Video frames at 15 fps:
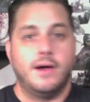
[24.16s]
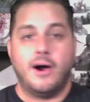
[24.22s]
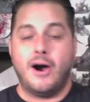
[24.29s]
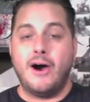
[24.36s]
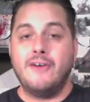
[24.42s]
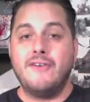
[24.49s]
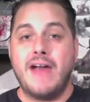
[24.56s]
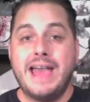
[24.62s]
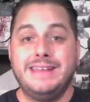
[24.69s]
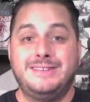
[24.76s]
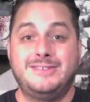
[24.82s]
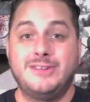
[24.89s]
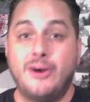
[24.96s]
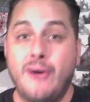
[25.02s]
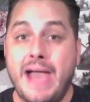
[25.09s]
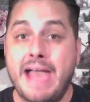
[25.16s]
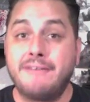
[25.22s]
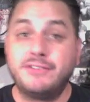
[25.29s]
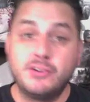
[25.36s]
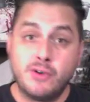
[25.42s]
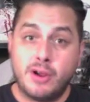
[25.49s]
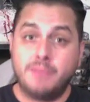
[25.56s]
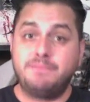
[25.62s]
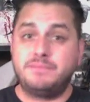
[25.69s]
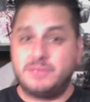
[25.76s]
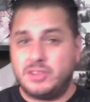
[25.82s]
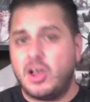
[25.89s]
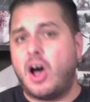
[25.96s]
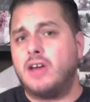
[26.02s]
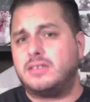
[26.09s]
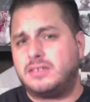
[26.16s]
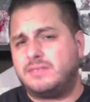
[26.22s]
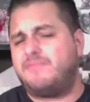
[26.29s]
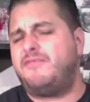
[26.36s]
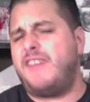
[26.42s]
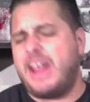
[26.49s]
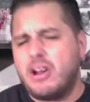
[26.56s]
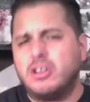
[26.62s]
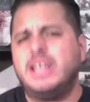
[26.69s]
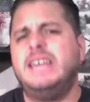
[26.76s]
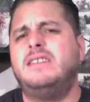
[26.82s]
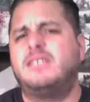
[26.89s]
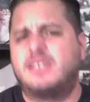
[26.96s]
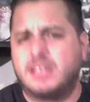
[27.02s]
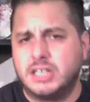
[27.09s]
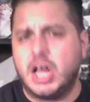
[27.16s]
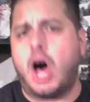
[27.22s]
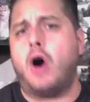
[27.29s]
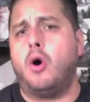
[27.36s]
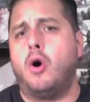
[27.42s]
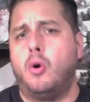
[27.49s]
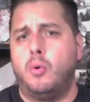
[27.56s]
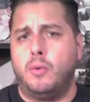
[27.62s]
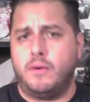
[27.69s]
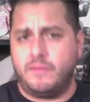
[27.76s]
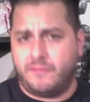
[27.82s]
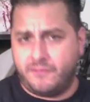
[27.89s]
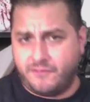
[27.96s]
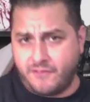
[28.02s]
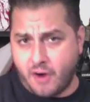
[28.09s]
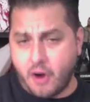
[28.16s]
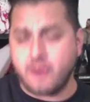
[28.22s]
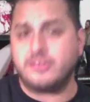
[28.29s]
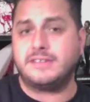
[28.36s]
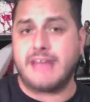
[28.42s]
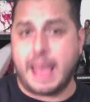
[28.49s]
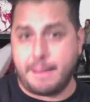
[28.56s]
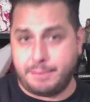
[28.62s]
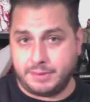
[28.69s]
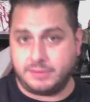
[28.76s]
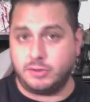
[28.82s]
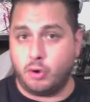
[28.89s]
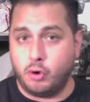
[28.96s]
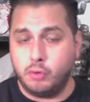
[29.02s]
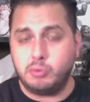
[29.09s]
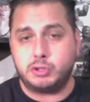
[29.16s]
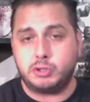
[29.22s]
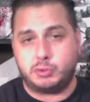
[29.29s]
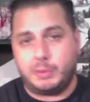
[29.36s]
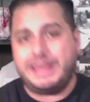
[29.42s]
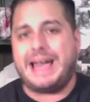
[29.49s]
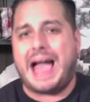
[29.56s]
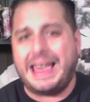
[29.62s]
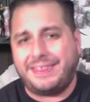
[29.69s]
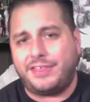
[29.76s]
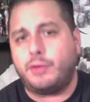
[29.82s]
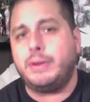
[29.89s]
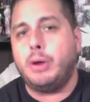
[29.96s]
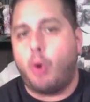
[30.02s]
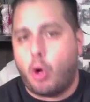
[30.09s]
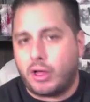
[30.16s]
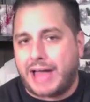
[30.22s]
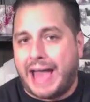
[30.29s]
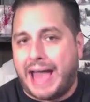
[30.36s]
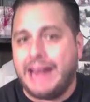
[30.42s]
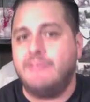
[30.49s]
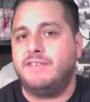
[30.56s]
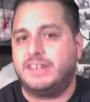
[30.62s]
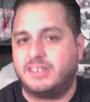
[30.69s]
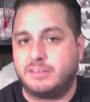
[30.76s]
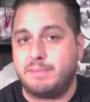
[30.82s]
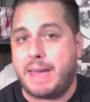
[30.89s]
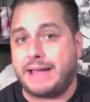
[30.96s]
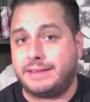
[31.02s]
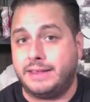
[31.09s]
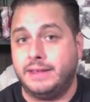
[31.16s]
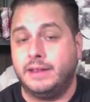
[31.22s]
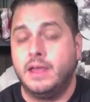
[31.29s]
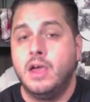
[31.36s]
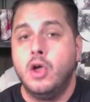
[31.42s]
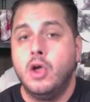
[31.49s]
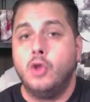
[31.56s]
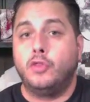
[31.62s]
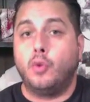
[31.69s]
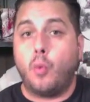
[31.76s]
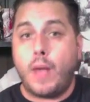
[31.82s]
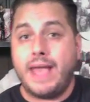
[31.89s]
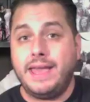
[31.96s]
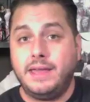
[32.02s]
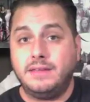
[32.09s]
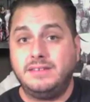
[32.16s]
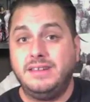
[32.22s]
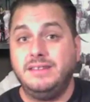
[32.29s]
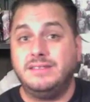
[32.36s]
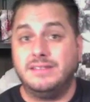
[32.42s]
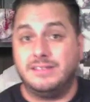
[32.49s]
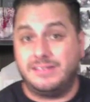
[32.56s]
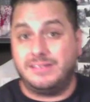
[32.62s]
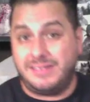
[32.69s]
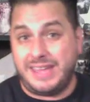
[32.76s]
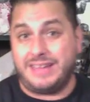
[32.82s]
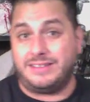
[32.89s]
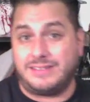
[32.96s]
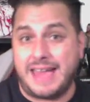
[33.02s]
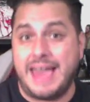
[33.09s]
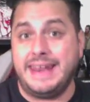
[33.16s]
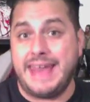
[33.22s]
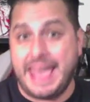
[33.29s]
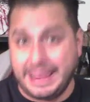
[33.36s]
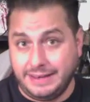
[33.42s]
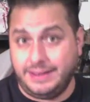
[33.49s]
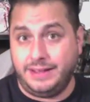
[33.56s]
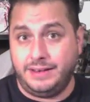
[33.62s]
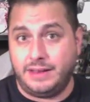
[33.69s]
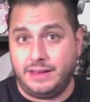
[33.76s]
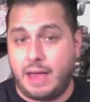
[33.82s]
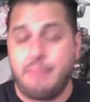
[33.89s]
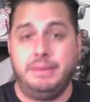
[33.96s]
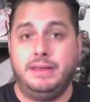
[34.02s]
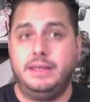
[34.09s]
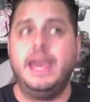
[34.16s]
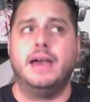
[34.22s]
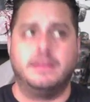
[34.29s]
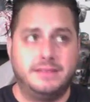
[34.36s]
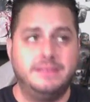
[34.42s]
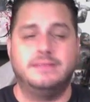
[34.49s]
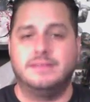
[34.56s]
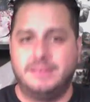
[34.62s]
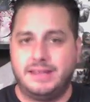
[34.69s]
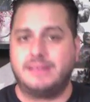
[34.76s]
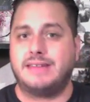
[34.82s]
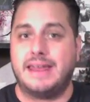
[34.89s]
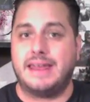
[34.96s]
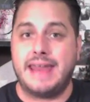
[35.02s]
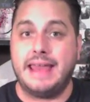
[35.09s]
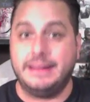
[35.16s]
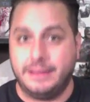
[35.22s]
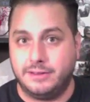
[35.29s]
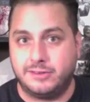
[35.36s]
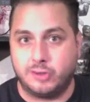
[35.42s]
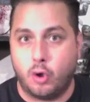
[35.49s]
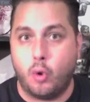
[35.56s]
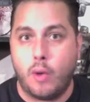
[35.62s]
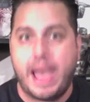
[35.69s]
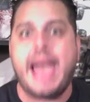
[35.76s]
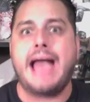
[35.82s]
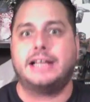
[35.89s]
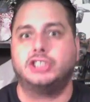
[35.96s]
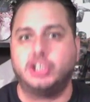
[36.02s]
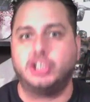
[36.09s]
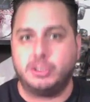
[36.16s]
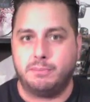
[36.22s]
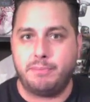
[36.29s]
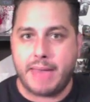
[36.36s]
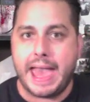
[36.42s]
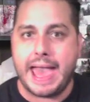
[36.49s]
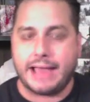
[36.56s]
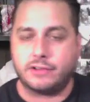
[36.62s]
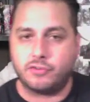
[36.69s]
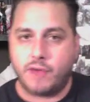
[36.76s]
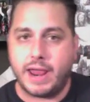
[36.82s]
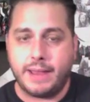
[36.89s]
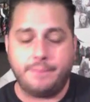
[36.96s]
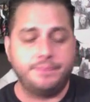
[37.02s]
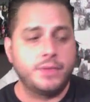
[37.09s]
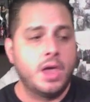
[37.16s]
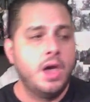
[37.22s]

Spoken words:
All right, so after a fairly slow first episode, which I think we all kind of expected the way season six had ended. I mean, yeah, season six had ended so action-packed, right?